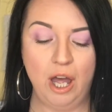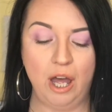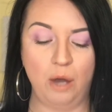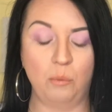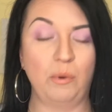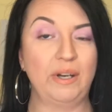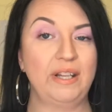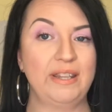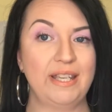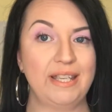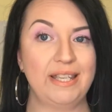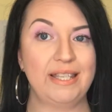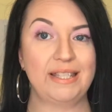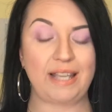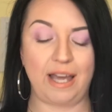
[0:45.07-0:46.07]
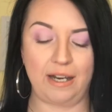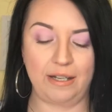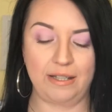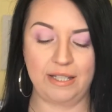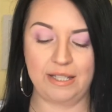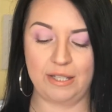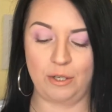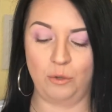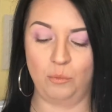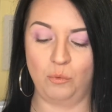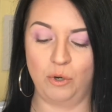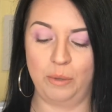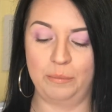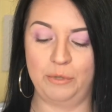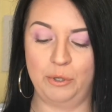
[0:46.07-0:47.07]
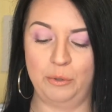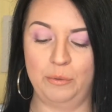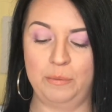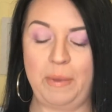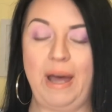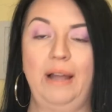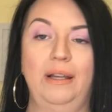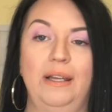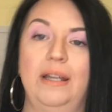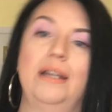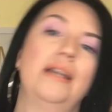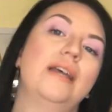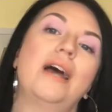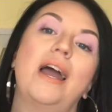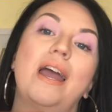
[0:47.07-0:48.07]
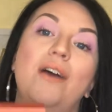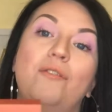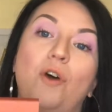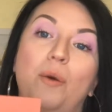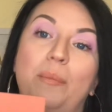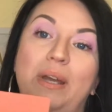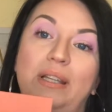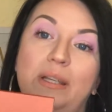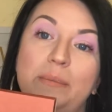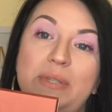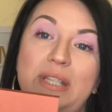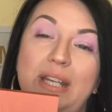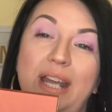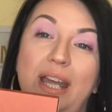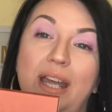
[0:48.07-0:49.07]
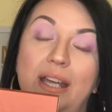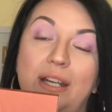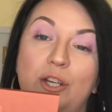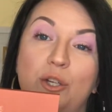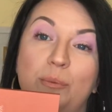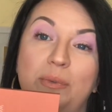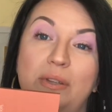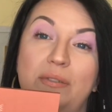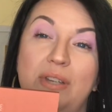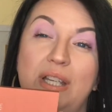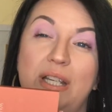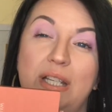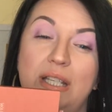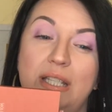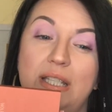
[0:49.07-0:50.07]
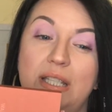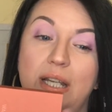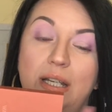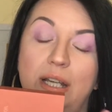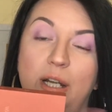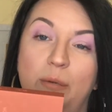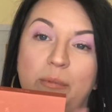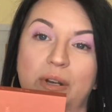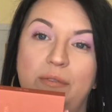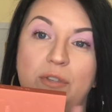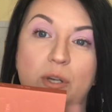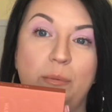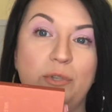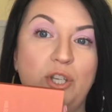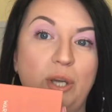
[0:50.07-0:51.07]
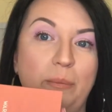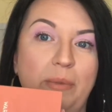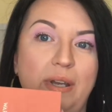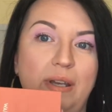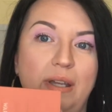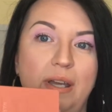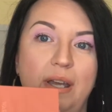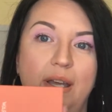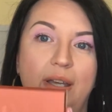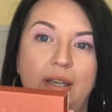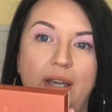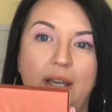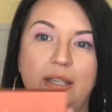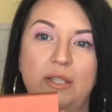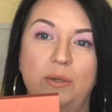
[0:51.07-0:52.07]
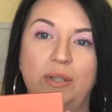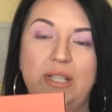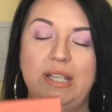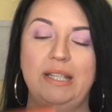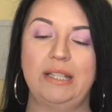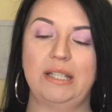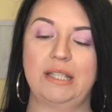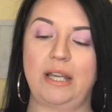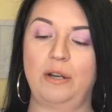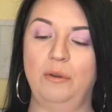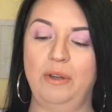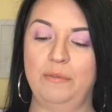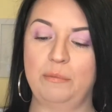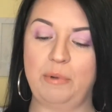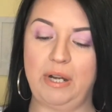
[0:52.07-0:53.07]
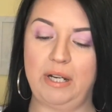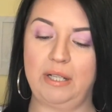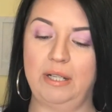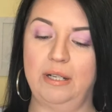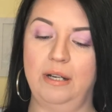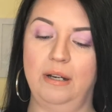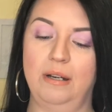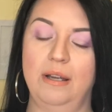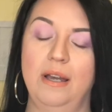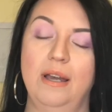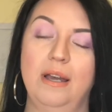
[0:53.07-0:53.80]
One of these out of this little warm nude palette I have on my lips today, and I do believe it is Sunday. I'm going to have to double check, but yeah, so it looks like this. I don't have the product in here.